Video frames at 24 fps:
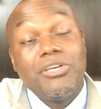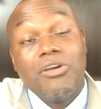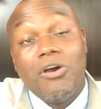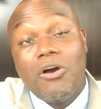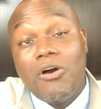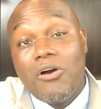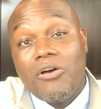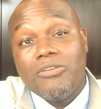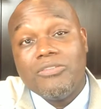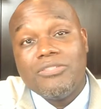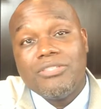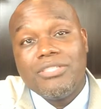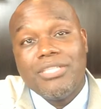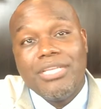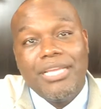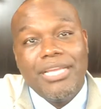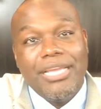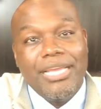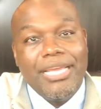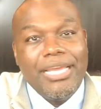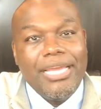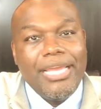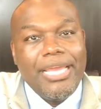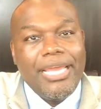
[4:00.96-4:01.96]
cost.
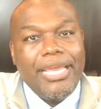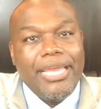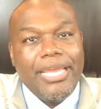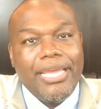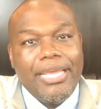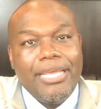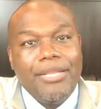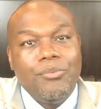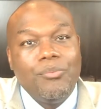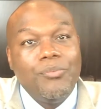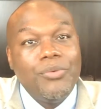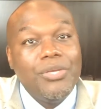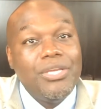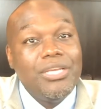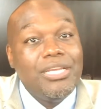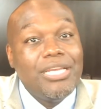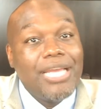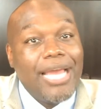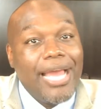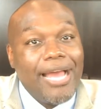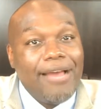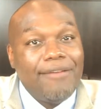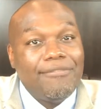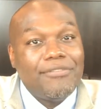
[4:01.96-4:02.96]
And we
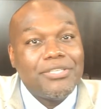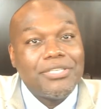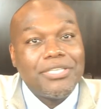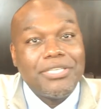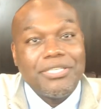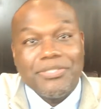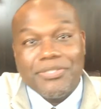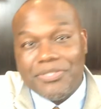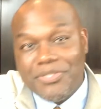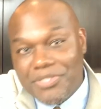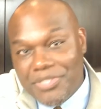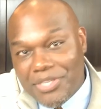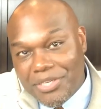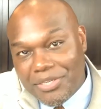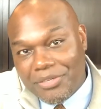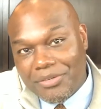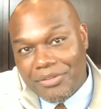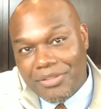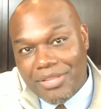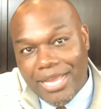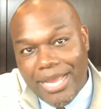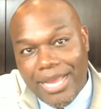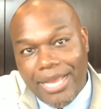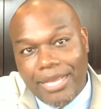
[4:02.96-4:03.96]
have to
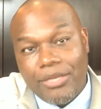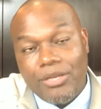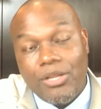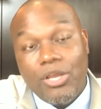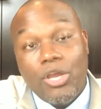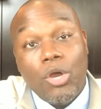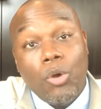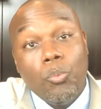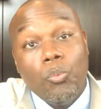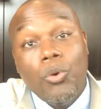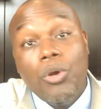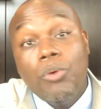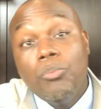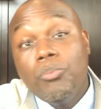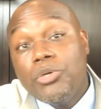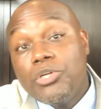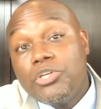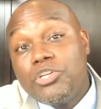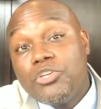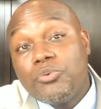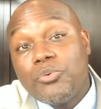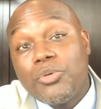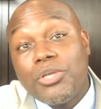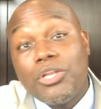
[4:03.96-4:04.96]
consider that when
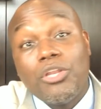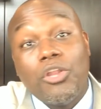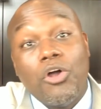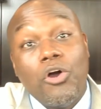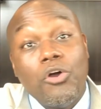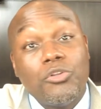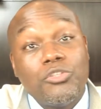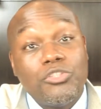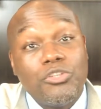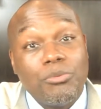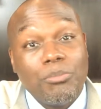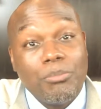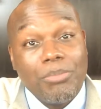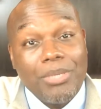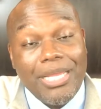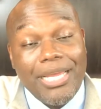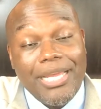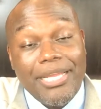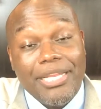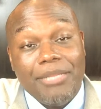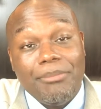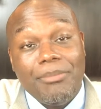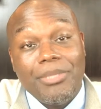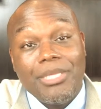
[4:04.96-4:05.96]
we're doing long-term
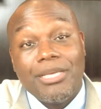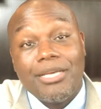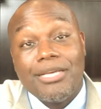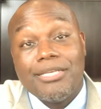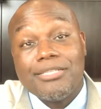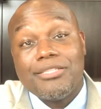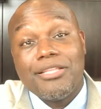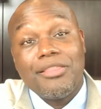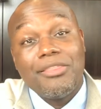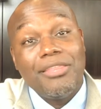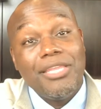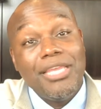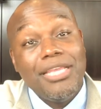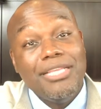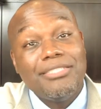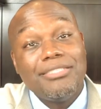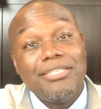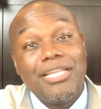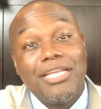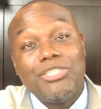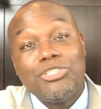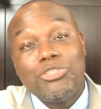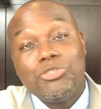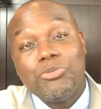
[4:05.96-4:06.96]
planning, because the
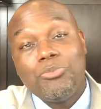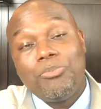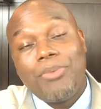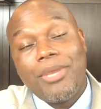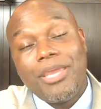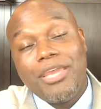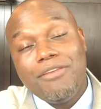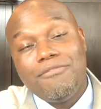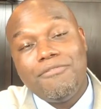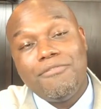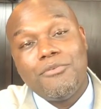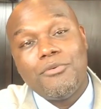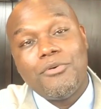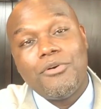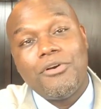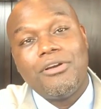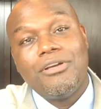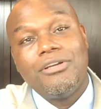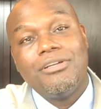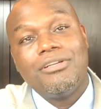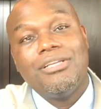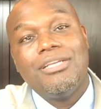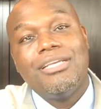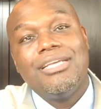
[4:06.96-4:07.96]
things that you pay
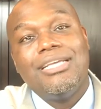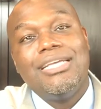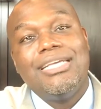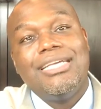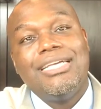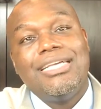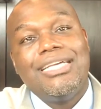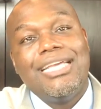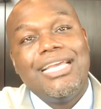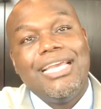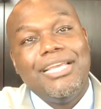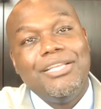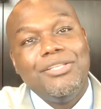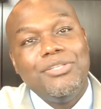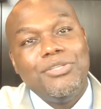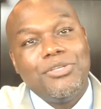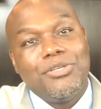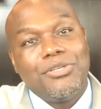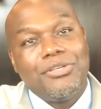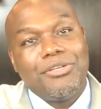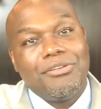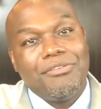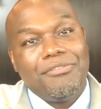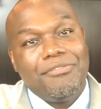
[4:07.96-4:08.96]
for in
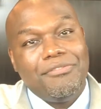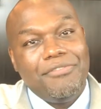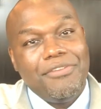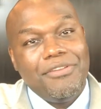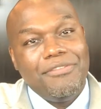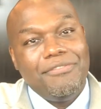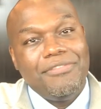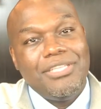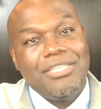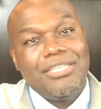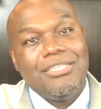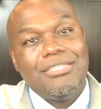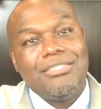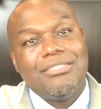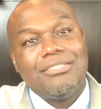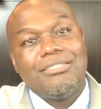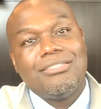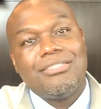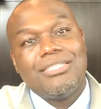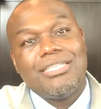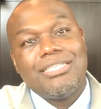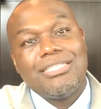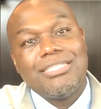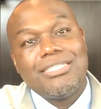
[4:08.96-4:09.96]
your
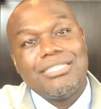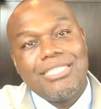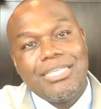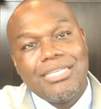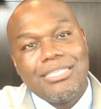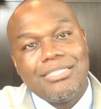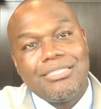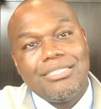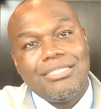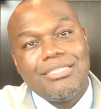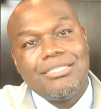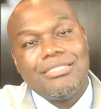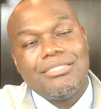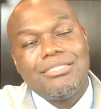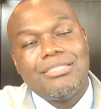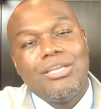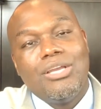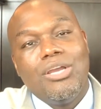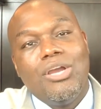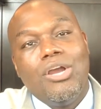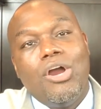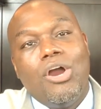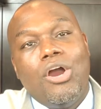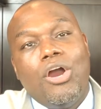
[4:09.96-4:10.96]
50s and 60s
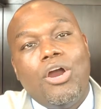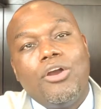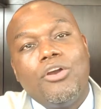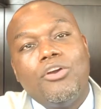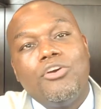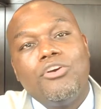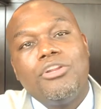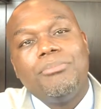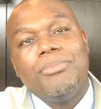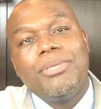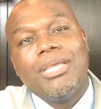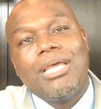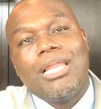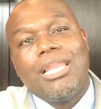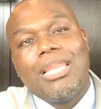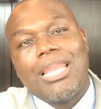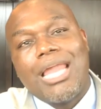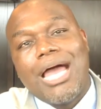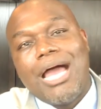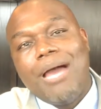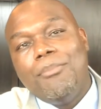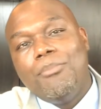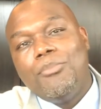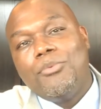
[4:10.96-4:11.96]
are going to be a
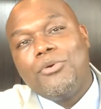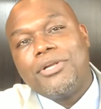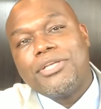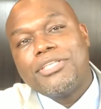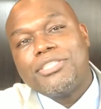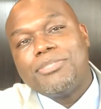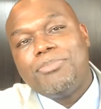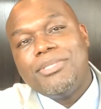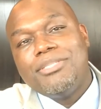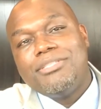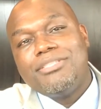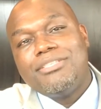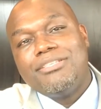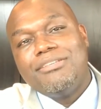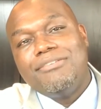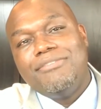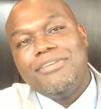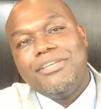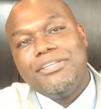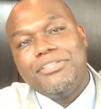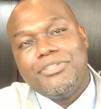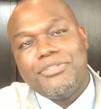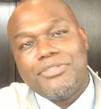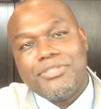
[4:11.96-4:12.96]
lot more
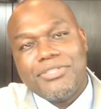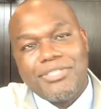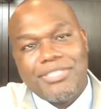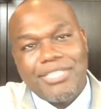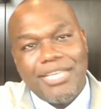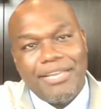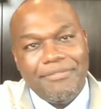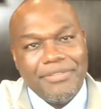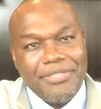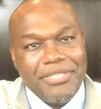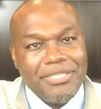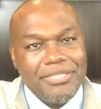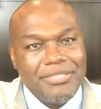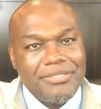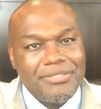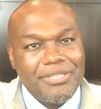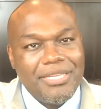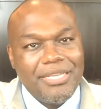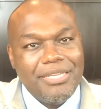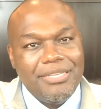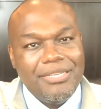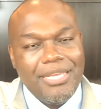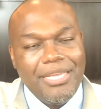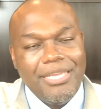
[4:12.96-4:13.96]
expensive in your
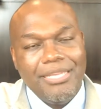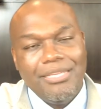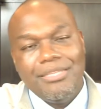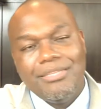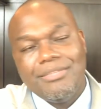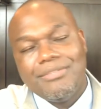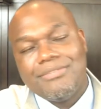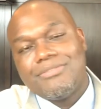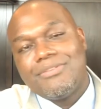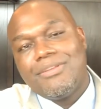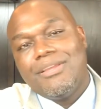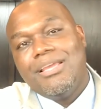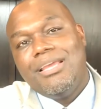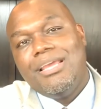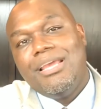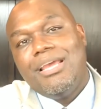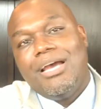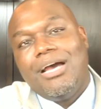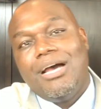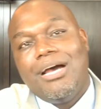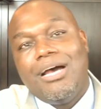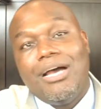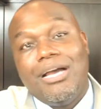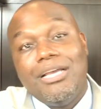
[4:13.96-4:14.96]
70s and 80s.
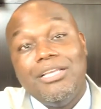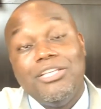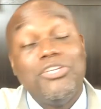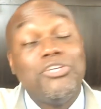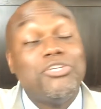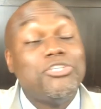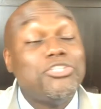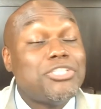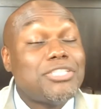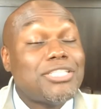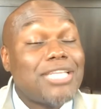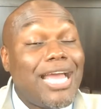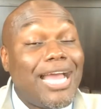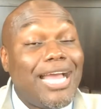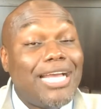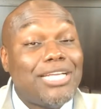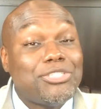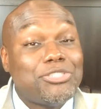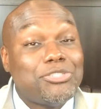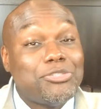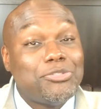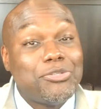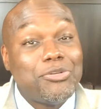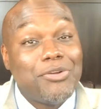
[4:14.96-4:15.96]
You could just
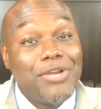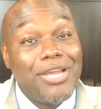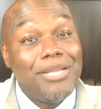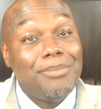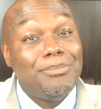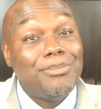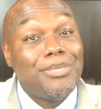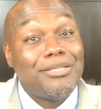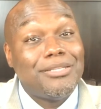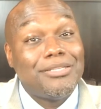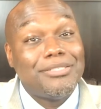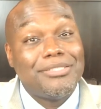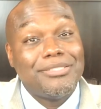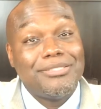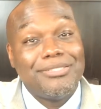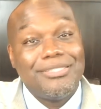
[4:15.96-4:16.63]
ask your grandmother